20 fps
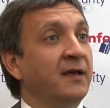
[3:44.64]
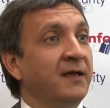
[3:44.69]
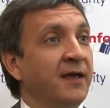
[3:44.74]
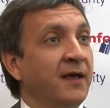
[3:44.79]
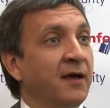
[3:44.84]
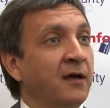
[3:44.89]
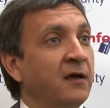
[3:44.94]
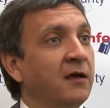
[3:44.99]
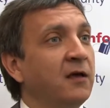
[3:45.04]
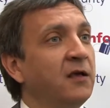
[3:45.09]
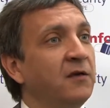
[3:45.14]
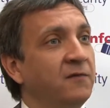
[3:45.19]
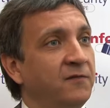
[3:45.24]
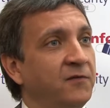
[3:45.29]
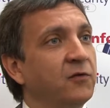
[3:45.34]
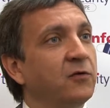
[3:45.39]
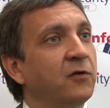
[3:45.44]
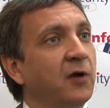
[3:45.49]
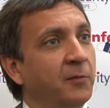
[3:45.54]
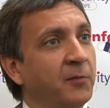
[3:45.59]
Yeah.
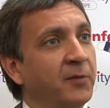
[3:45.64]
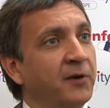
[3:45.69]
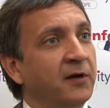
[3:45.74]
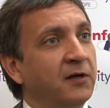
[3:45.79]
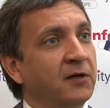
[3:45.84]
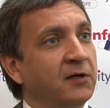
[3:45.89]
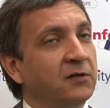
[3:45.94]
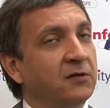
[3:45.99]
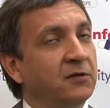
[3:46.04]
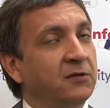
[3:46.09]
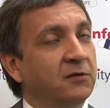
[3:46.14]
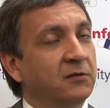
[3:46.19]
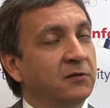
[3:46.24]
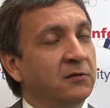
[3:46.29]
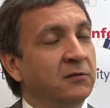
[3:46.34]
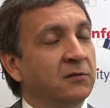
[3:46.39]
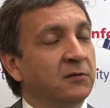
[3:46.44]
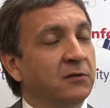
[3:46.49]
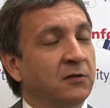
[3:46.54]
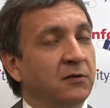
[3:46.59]
If you compare it
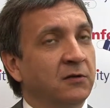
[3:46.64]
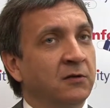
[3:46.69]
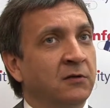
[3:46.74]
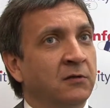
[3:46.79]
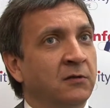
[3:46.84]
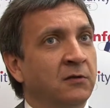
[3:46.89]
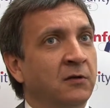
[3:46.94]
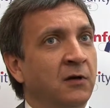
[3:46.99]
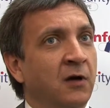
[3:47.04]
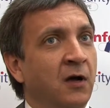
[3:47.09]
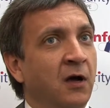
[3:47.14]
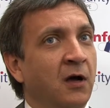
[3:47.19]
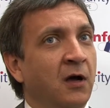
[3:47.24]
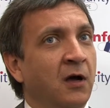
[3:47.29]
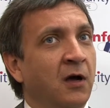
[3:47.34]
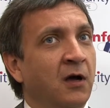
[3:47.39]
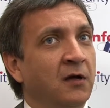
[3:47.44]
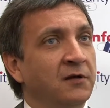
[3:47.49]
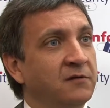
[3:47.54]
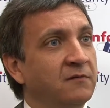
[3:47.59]
to
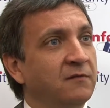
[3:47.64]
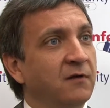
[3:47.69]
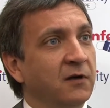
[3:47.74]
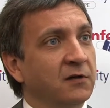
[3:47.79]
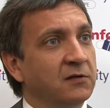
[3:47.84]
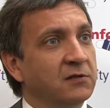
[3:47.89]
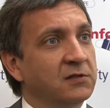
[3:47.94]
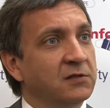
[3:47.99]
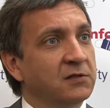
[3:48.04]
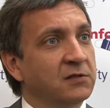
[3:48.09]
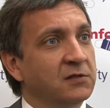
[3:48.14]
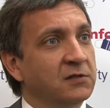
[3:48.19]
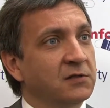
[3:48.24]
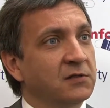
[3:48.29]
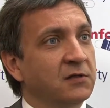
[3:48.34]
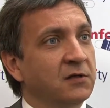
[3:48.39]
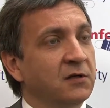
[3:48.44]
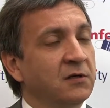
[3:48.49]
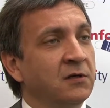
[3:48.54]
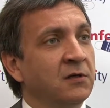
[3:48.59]

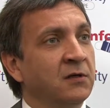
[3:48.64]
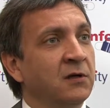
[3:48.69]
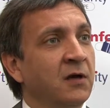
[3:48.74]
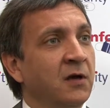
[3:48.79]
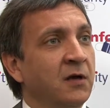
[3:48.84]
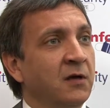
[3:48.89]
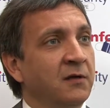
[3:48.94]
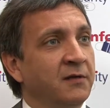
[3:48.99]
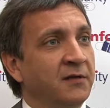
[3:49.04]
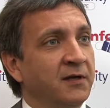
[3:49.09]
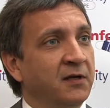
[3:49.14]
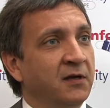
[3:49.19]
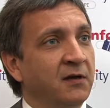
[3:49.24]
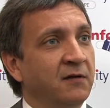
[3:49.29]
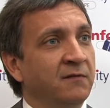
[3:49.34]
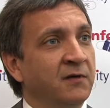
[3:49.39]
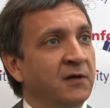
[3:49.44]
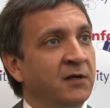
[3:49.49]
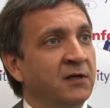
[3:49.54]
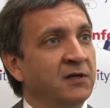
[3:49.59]
antiviruses, they
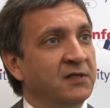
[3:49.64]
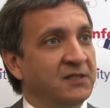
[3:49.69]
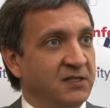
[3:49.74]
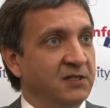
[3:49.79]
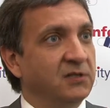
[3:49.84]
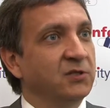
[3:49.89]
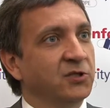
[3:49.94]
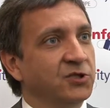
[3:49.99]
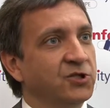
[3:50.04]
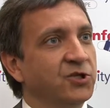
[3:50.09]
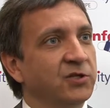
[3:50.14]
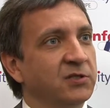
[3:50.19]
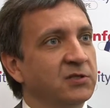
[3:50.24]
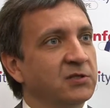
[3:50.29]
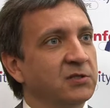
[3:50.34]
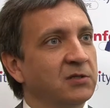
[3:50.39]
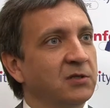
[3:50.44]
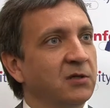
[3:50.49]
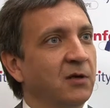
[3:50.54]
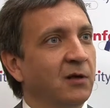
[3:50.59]
have
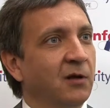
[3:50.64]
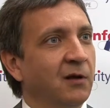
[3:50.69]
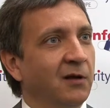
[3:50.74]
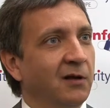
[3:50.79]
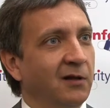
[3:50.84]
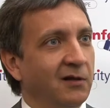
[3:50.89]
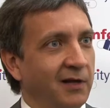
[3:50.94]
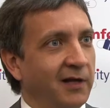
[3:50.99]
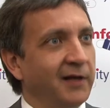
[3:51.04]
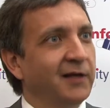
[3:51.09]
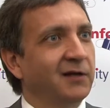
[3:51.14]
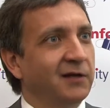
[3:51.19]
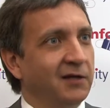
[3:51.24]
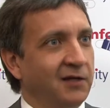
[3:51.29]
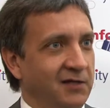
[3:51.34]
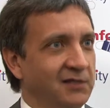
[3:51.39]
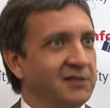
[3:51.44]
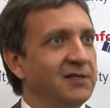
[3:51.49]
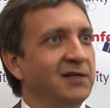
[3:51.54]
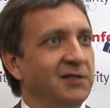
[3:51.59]
signatures, like
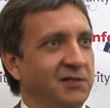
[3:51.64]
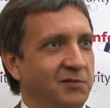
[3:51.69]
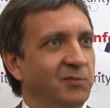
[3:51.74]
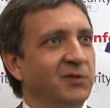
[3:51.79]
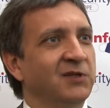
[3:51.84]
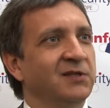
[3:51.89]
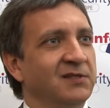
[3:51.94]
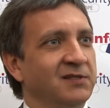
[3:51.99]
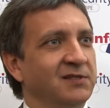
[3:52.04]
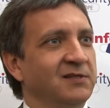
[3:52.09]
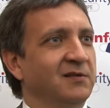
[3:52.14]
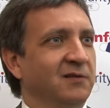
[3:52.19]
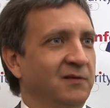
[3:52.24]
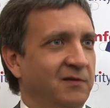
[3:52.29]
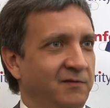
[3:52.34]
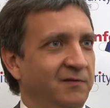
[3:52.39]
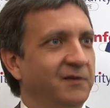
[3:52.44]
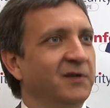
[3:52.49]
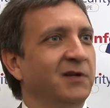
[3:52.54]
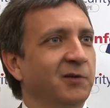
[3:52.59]
it means
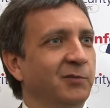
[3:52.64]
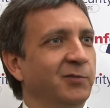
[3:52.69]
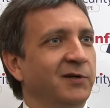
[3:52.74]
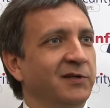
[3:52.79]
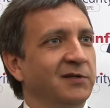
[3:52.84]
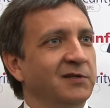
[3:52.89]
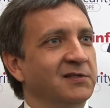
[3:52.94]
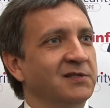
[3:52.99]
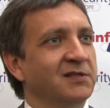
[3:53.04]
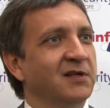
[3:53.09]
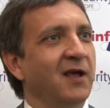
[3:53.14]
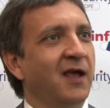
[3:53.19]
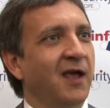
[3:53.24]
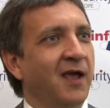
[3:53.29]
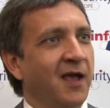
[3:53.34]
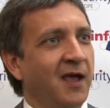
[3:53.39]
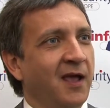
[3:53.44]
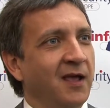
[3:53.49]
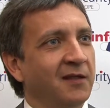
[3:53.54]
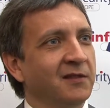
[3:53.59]
fingerprints.
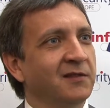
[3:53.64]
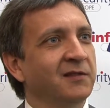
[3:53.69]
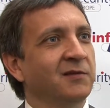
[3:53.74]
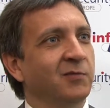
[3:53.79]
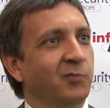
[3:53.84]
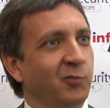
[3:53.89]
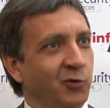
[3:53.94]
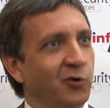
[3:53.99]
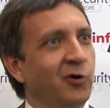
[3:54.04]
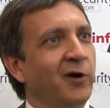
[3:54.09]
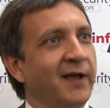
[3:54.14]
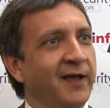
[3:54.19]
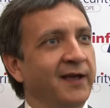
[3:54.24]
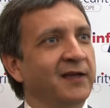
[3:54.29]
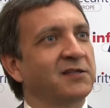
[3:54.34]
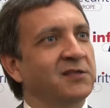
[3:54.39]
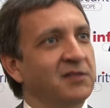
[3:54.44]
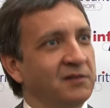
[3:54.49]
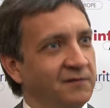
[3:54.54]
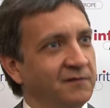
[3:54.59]
Right. And
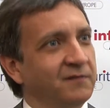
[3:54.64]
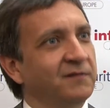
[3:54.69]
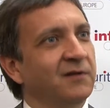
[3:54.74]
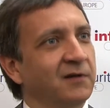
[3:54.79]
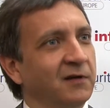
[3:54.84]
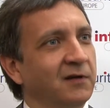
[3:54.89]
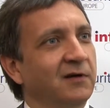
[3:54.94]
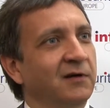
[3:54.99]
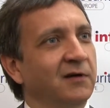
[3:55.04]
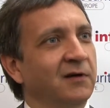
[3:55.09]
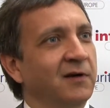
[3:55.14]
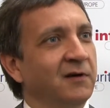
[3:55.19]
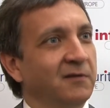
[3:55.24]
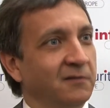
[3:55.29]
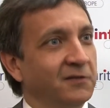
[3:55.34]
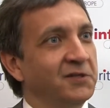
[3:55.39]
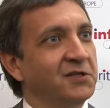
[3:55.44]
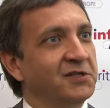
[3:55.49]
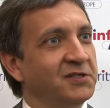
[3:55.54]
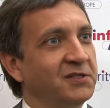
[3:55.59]
proactive,
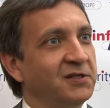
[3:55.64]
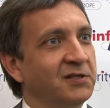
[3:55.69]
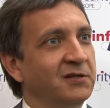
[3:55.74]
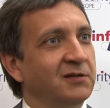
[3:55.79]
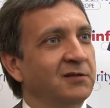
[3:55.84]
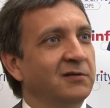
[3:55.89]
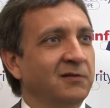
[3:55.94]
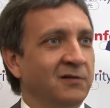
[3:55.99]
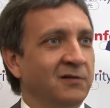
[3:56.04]
heuristic,